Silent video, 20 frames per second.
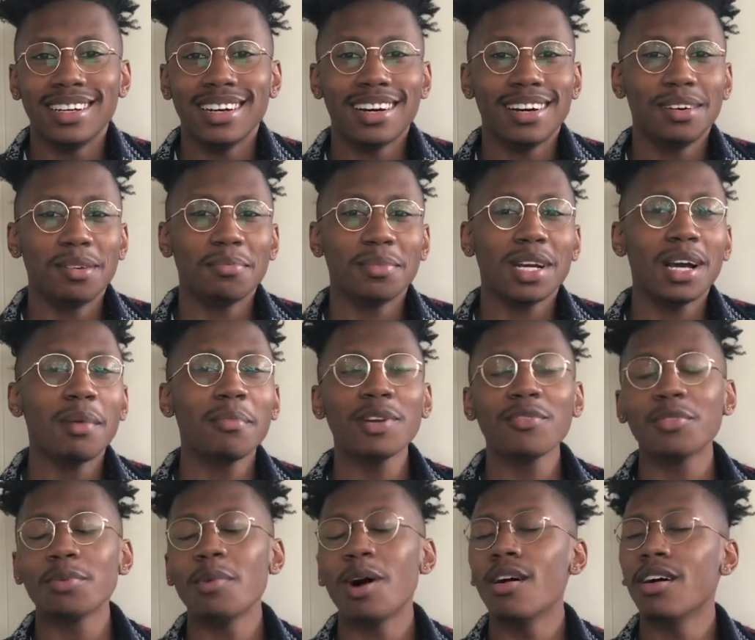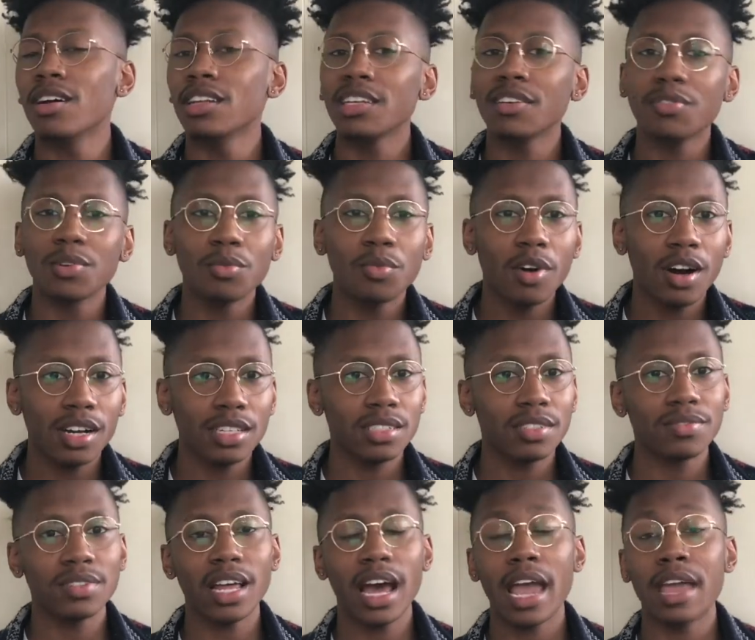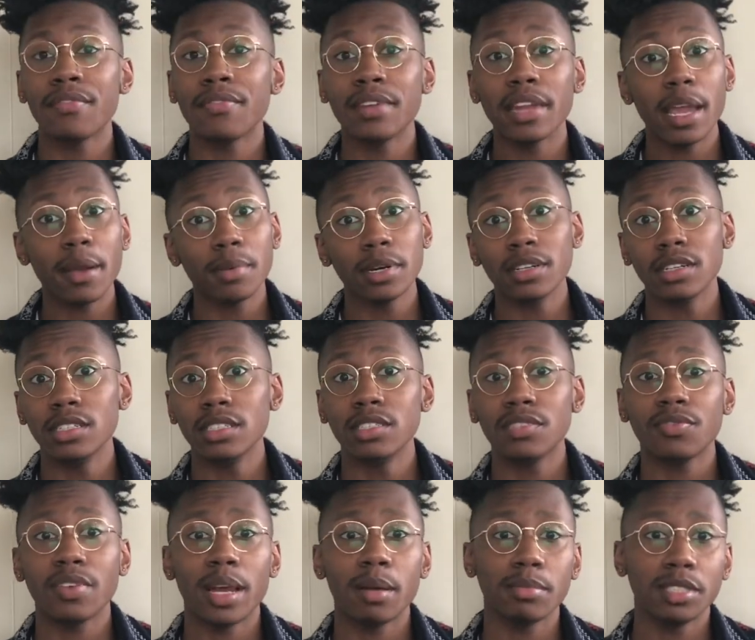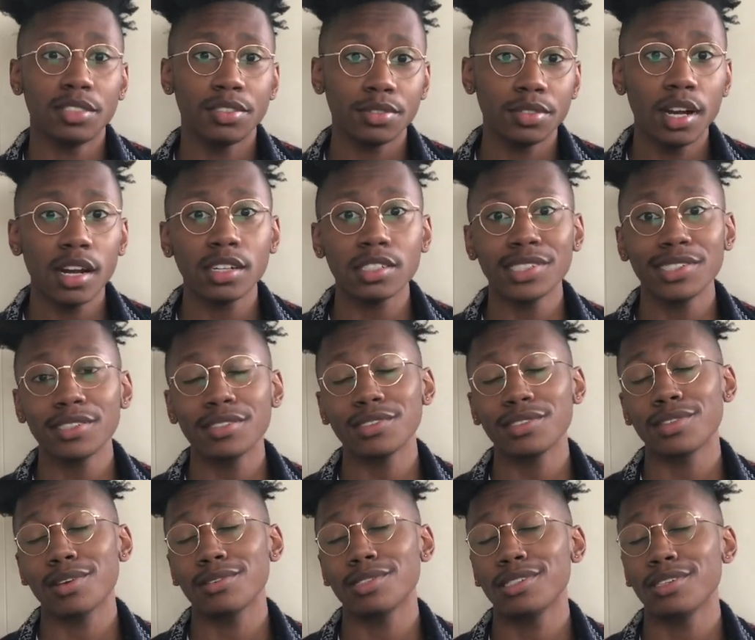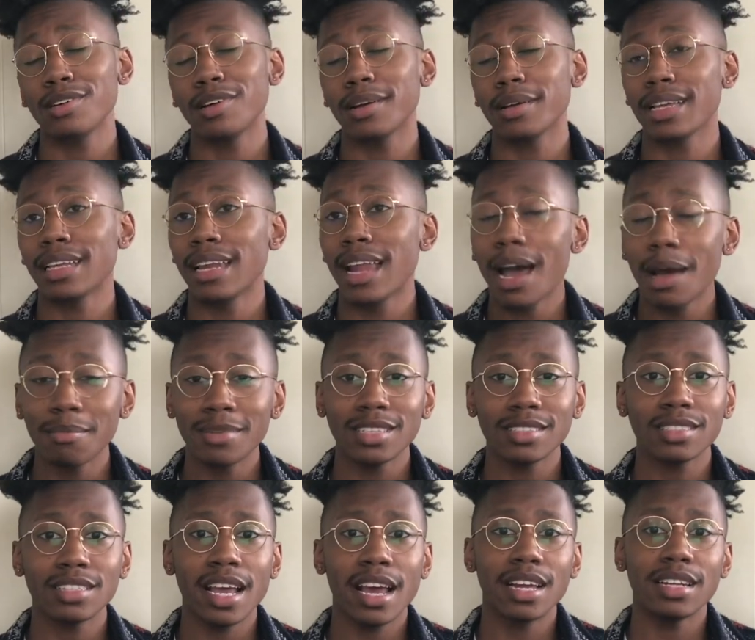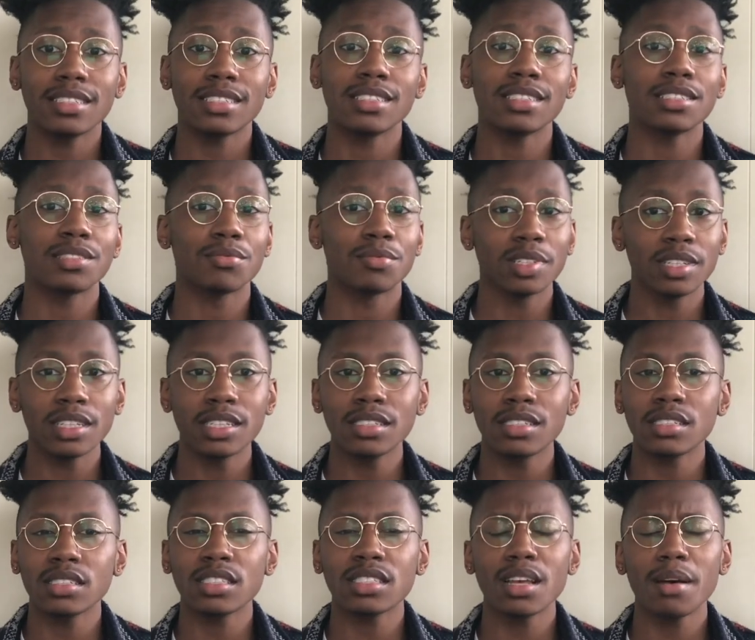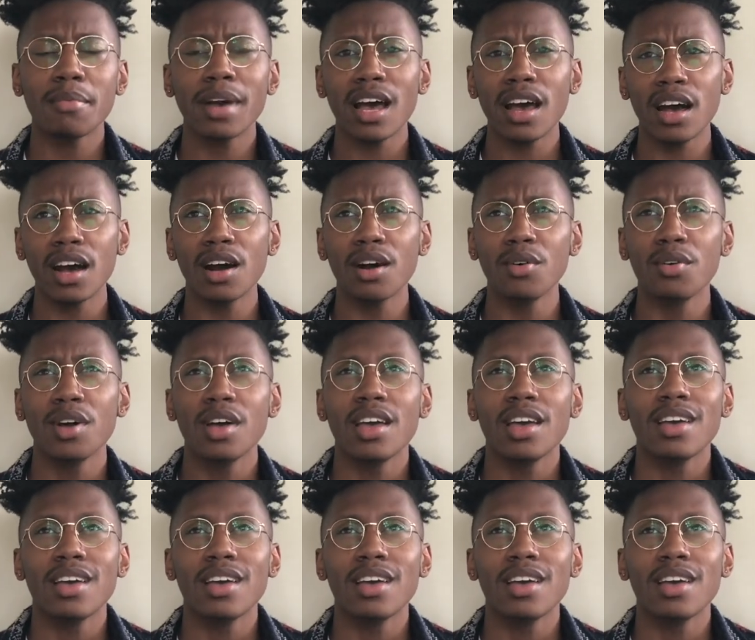Um, coming from all different walks of life, neighborhoods, family structures, socioeconomic statuses, and religion, somehow